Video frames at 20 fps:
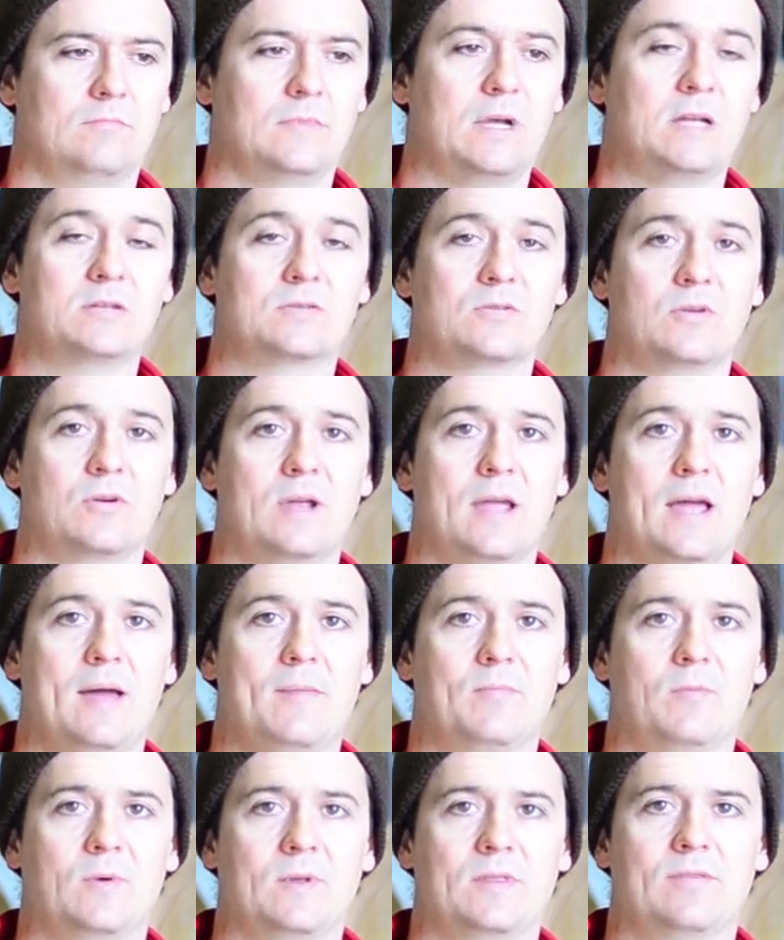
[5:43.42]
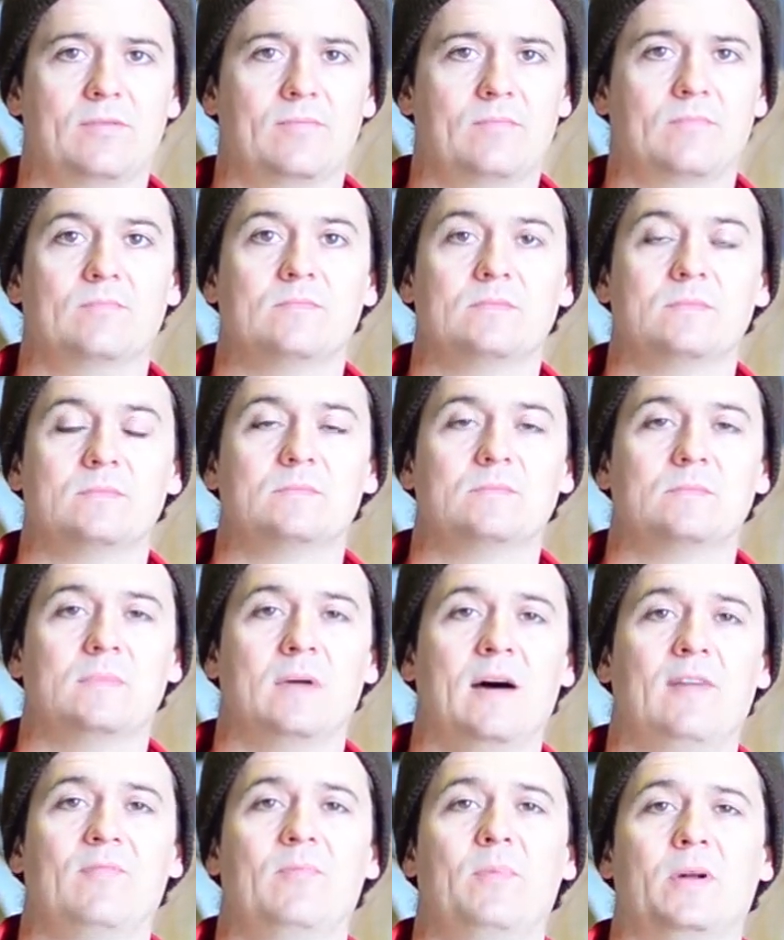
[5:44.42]
screw cap with
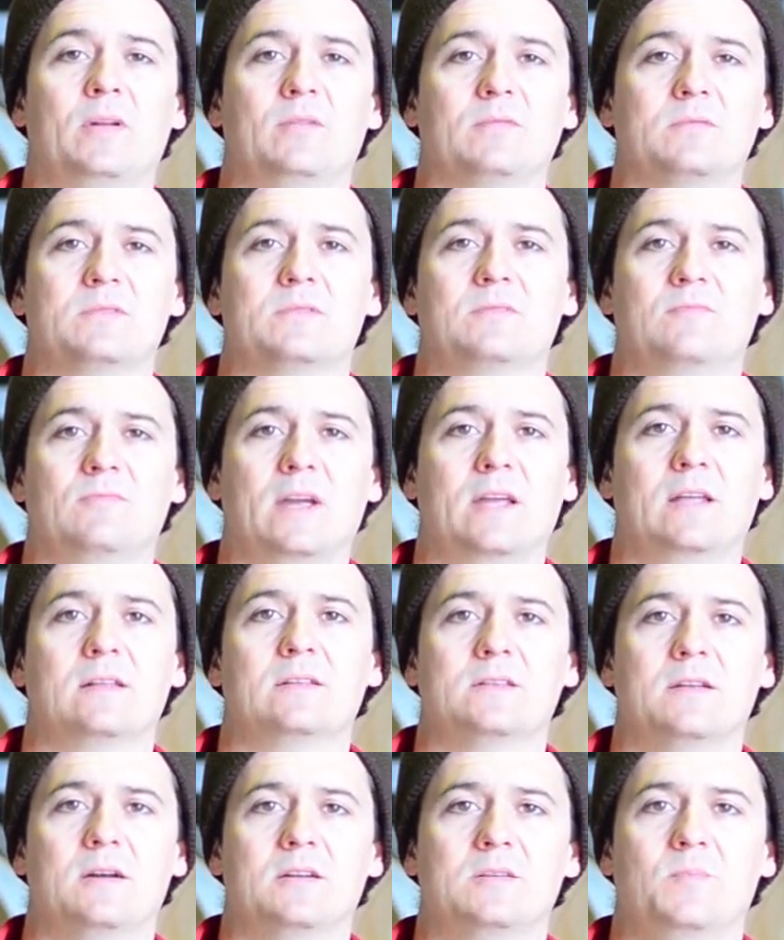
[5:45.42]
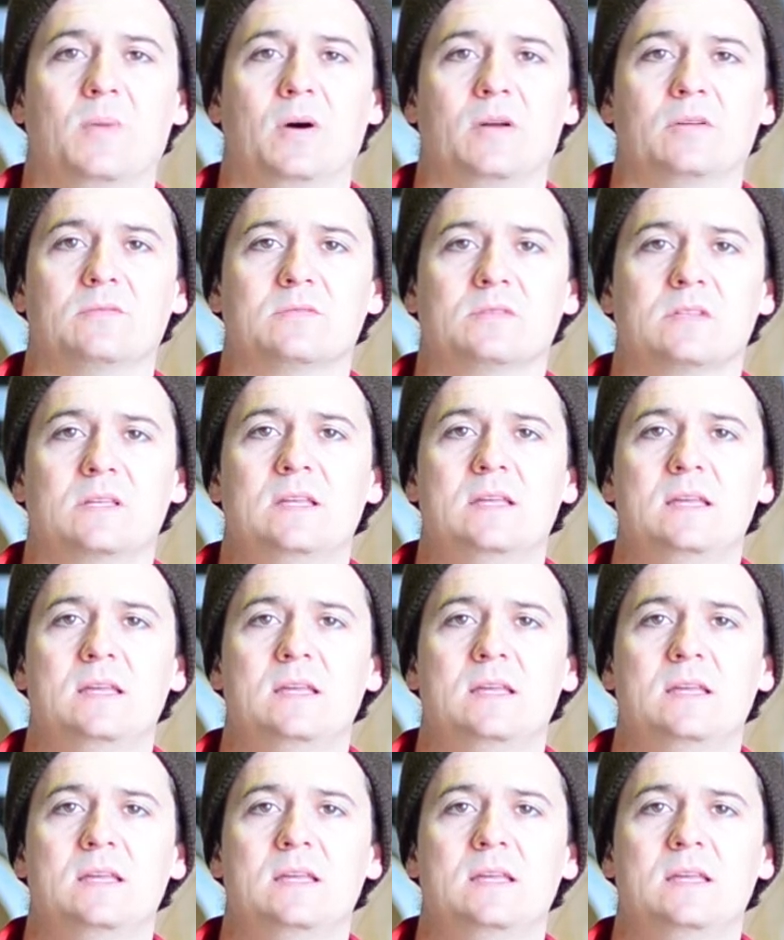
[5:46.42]
half bottles, regular sized bottles.